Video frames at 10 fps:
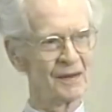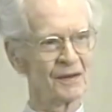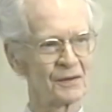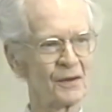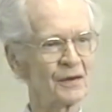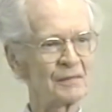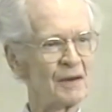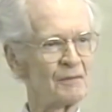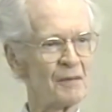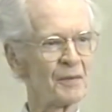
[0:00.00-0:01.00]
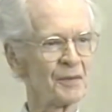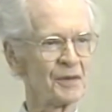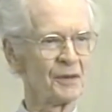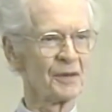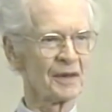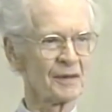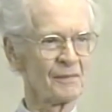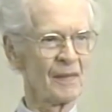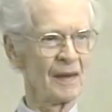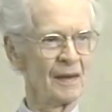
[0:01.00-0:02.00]
uh, talked about what we were doing.
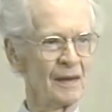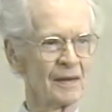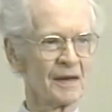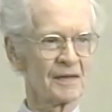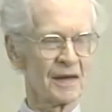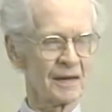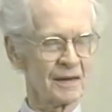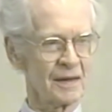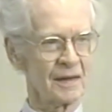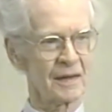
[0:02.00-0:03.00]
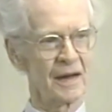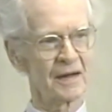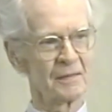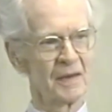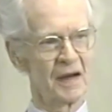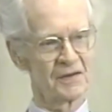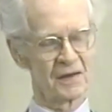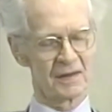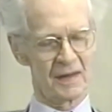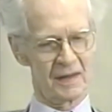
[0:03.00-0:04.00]
As I, I can't
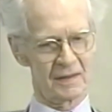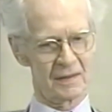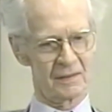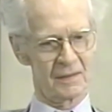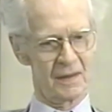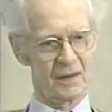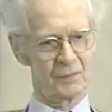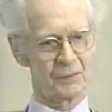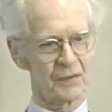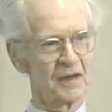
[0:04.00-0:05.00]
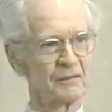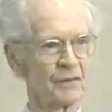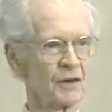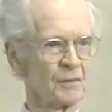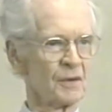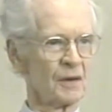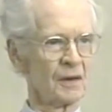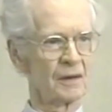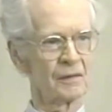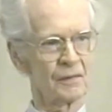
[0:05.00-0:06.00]
imagine that
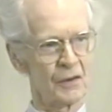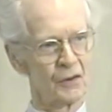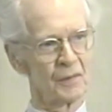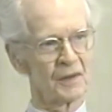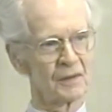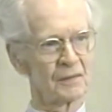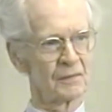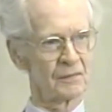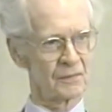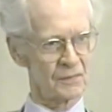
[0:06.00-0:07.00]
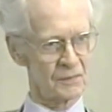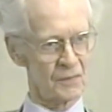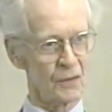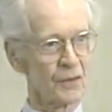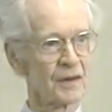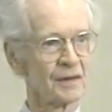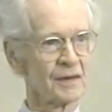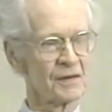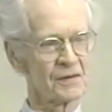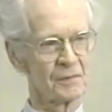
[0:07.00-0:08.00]
pre-verbal human
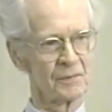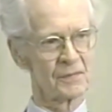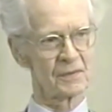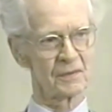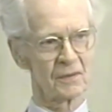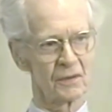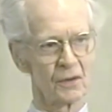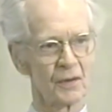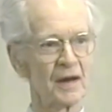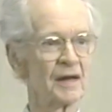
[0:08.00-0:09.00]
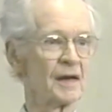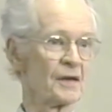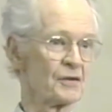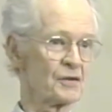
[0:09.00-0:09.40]
organisms or any other